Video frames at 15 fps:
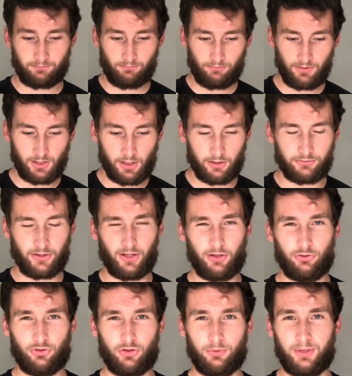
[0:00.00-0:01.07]
after
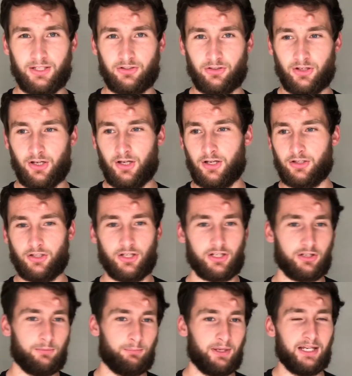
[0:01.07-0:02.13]
those 2 weeks, you
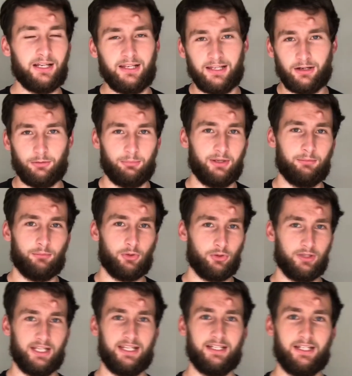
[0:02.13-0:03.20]
can be a little bit more
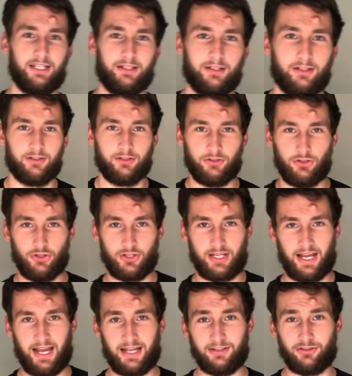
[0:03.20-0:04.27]
lenient. You
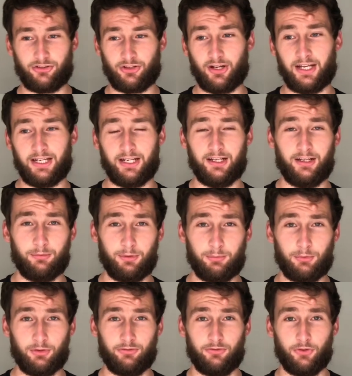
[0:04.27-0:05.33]
can start eating a little bit
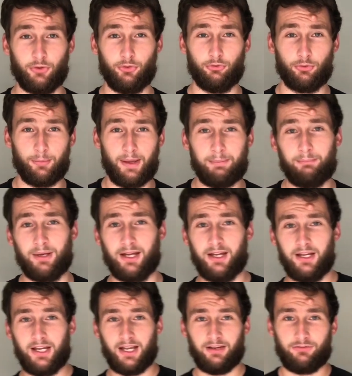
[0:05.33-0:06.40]
more food. Remember,
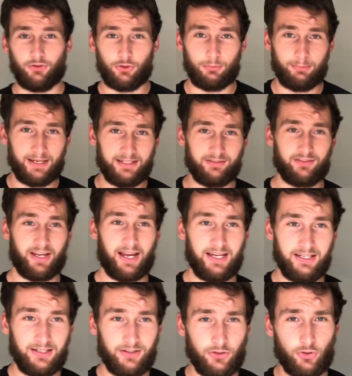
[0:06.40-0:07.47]
if you're
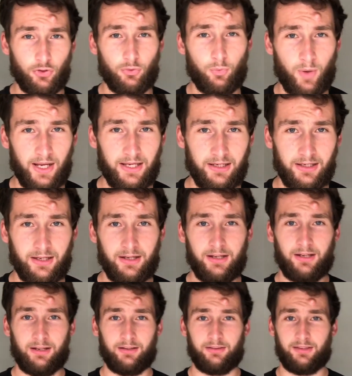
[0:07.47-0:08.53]
maintaining your weight,
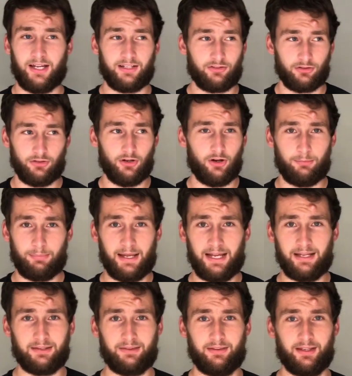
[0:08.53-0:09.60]
that's not a
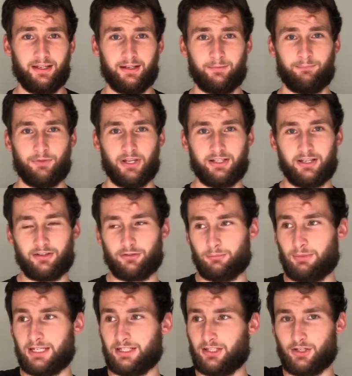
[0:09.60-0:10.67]
bad thing. It doesn't
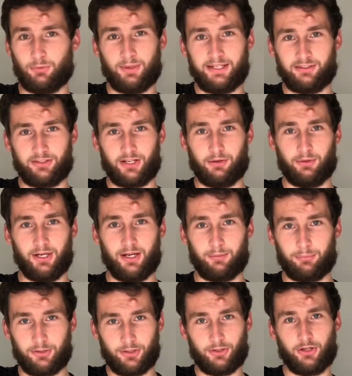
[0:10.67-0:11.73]
mean that your weight's going
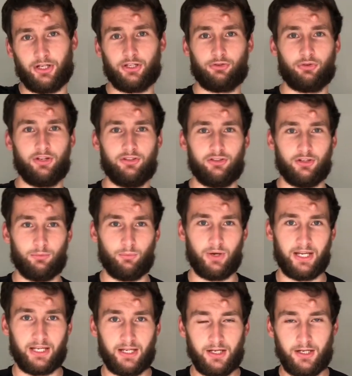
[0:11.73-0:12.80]
up. You're not increasing in
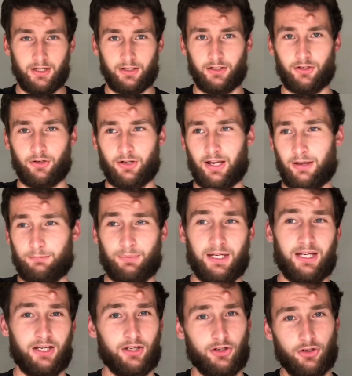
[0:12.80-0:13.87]
weight. You're not getting
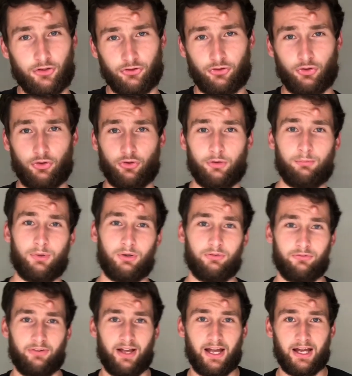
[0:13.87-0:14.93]
bigger. You're not storing more
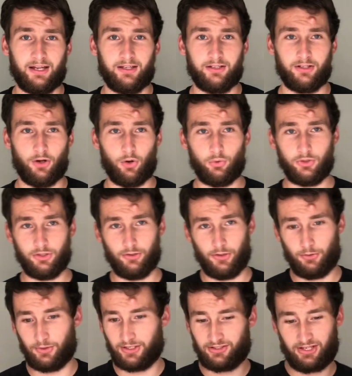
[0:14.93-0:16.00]
fat. All you're
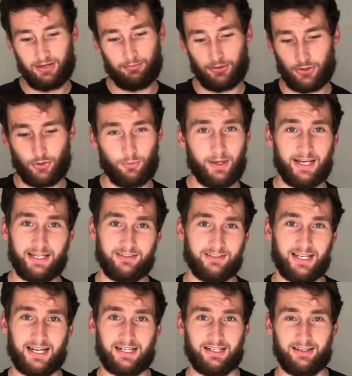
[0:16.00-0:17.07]
doing is keeping your weight
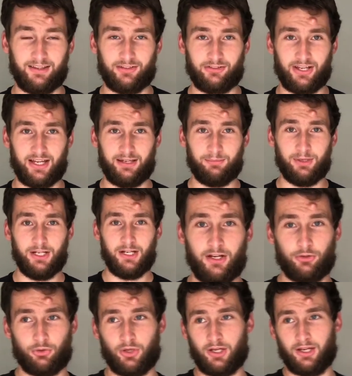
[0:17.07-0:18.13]
exactly the same.
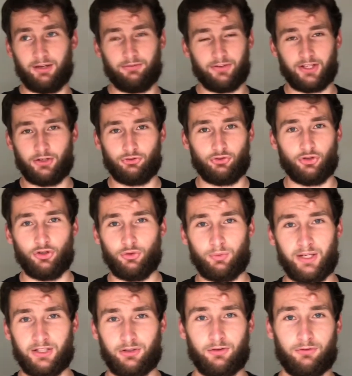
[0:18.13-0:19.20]
So if in those 2
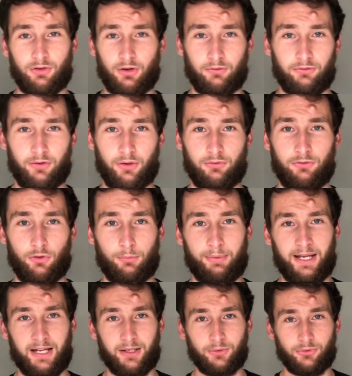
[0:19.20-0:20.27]
weeks you've dropped 3 or 4
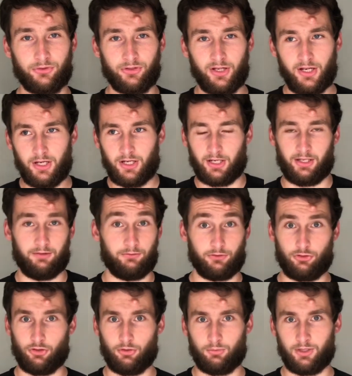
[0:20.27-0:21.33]
pounds, and then for
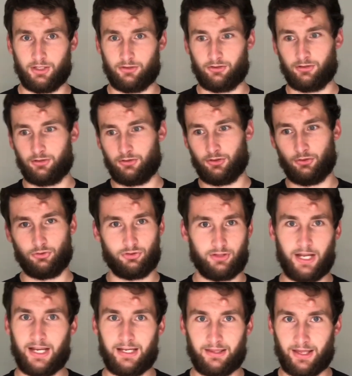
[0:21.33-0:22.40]
2 weeks you
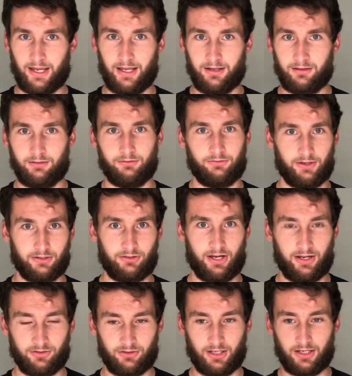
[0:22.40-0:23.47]
stay there,
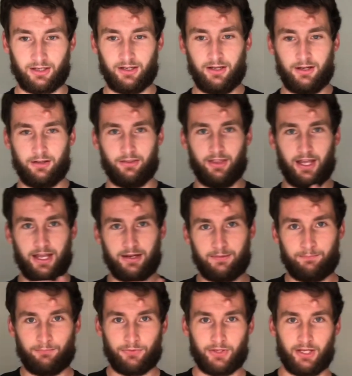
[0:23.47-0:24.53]
fantastic.
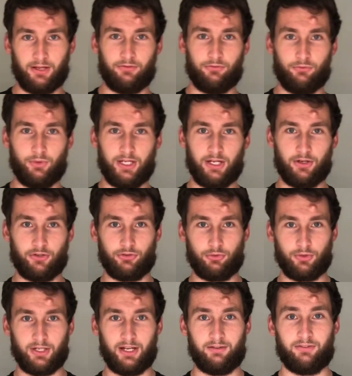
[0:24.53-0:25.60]
Then if we go
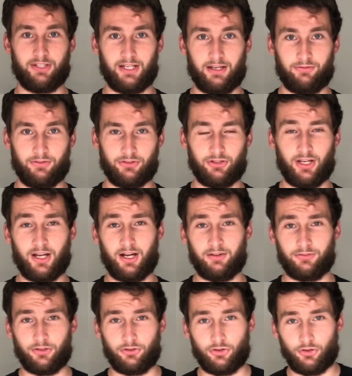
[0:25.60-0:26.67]
into another deficit
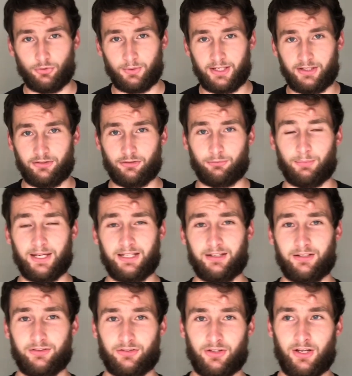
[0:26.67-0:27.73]
after 2 weeks of
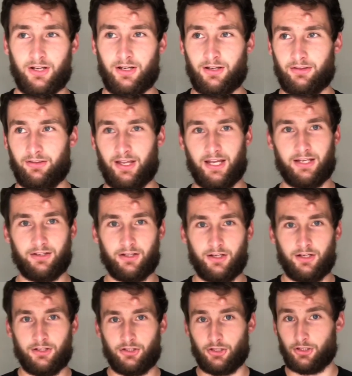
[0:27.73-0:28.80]
maintenance, then
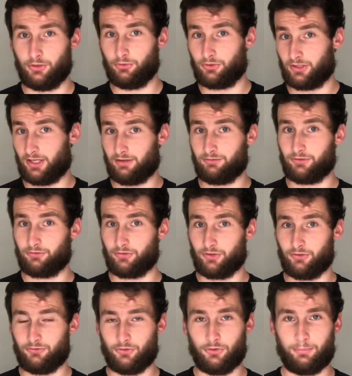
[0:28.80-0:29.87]
you lose another 3
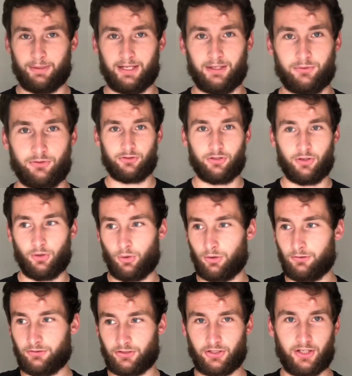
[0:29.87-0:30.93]
or 4 pounds.
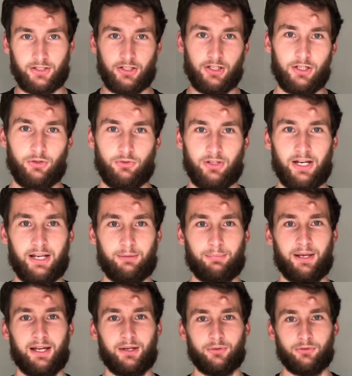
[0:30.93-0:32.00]
All of a sudden you're losing 8
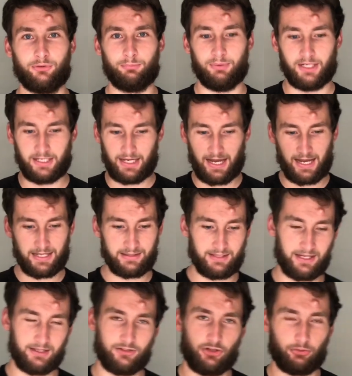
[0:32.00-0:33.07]
pounds, but you had
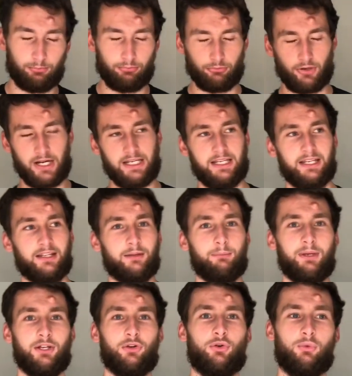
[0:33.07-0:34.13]
that just break in the
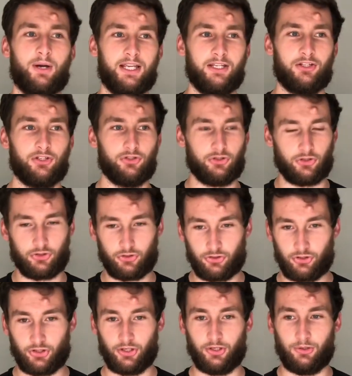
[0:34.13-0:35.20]
middle where you can just
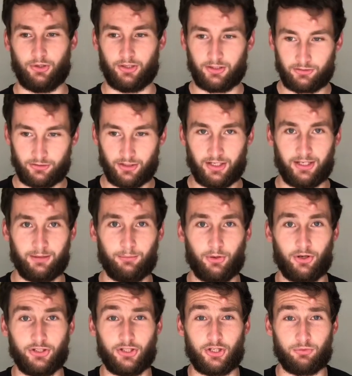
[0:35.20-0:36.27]
chill slightly
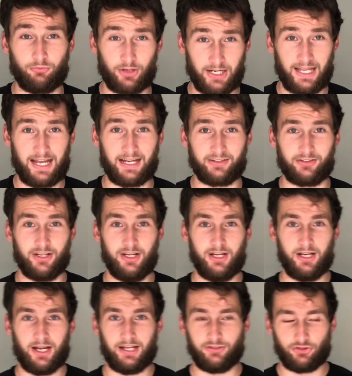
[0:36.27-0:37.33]
more and you can relax
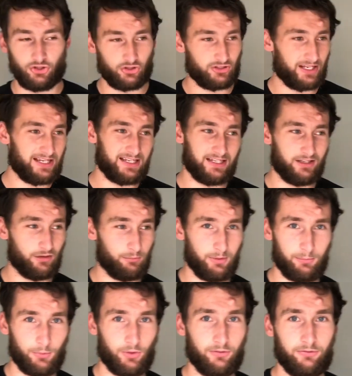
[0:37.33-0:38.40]
and just eat a little
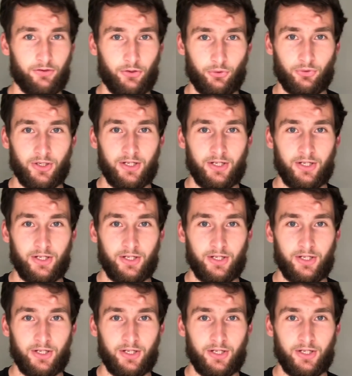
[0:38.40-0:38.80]
bit more food.